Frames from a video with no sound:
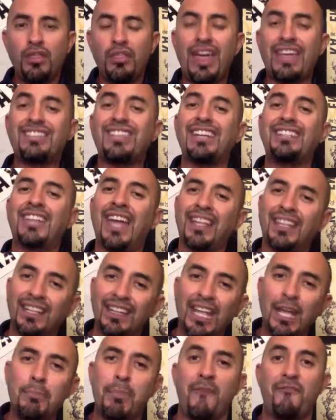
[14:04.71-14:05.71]
They say take the
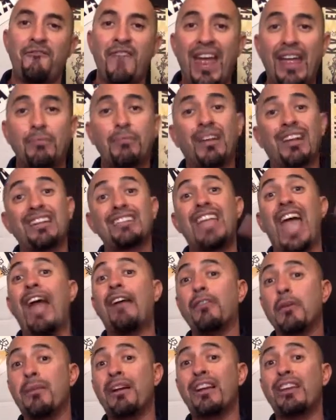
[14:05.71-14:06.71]
leap of faith because
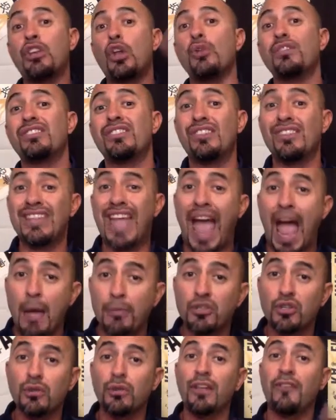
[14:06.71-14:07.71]
everybody knows there's
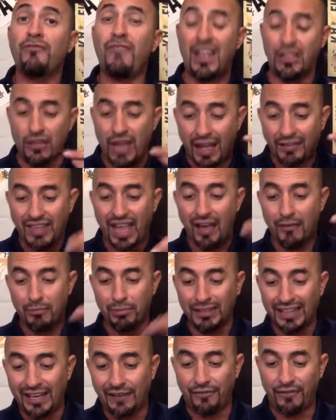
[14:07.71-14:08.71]
absolutely faith. You have to have
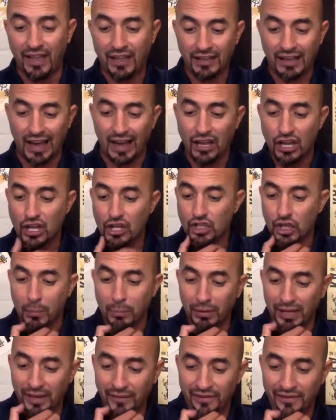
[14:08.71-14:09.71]
belief. Okay, so
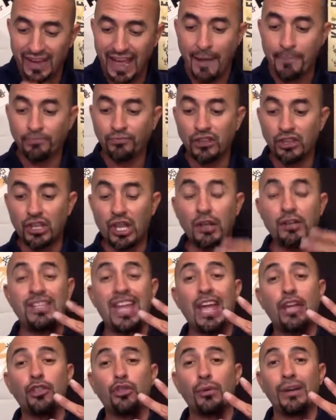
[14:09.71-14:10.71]
believe in that.
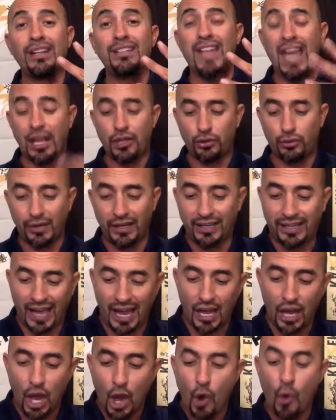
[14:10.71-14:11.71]
Day three, day three.
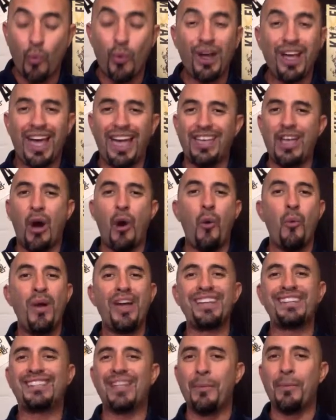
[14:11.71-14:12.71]
Okay, and yo,
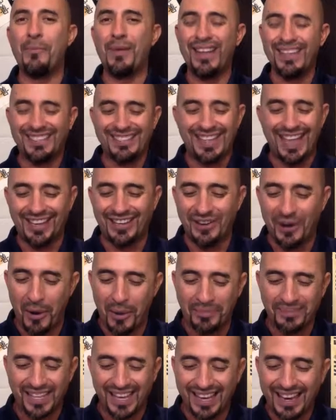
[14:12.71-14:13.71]
Wisdom Wednesday. You know
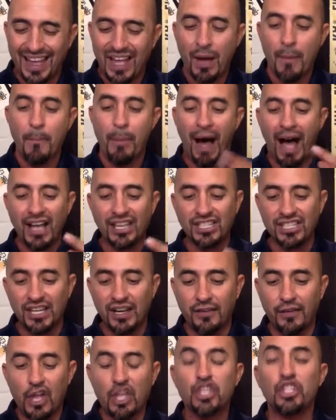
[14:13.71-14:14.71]
what I'm saying?
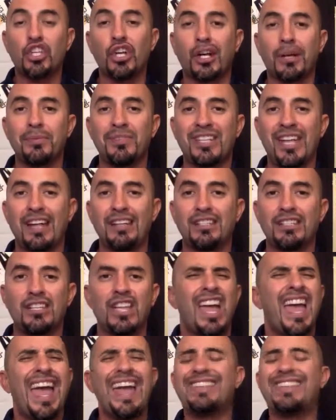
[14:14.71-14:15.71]
Positive circumstances.
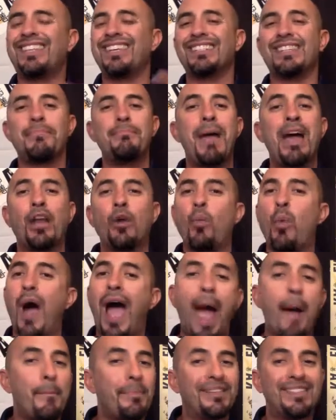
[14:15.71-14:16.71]
It doesn't matter what
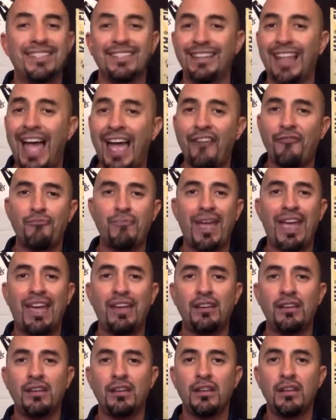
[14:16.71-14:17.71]
happens in life,
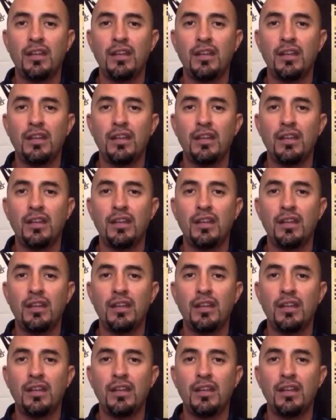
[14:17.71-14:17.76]
man.